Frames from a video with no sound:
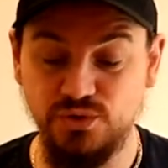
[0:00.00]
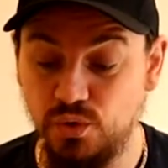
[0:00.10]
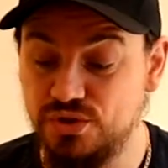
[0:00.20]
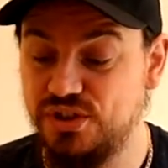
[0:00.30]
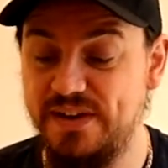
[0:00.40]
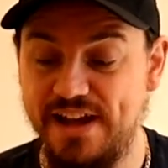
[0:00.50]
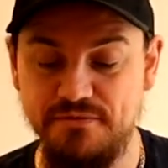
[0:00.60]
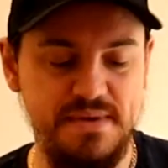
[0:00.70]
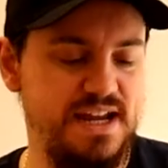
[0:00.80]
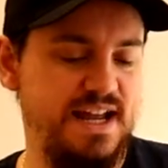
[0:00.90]
has also
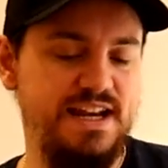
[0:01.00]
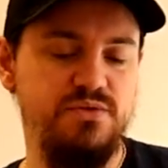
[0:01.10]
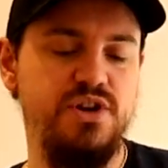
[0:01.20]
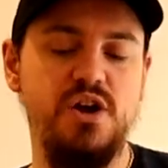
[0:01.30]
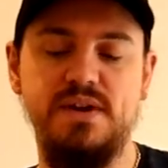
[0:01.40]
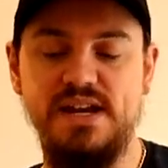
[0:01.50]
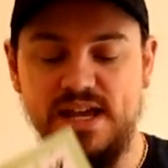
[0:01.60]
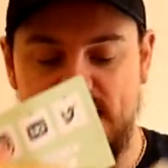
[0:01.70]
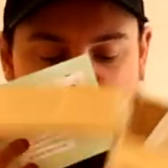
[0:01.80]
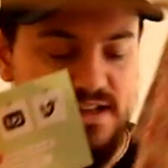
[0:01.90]
left me a little note
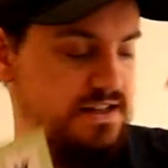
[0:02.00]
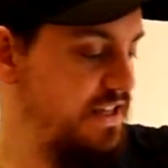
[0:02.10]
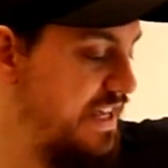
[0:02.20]
in here,